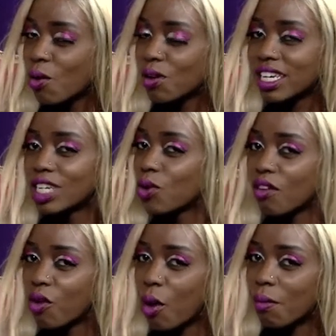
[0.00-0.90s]

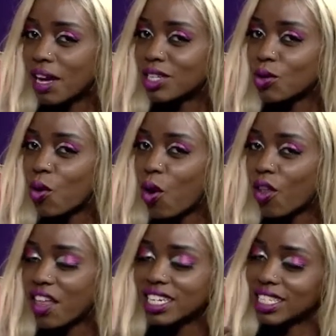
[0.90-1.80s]
ukiitwa form, ati
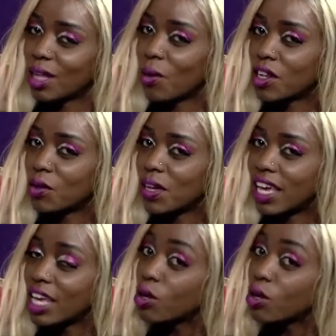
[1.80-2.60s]
uko, that is the one you hear.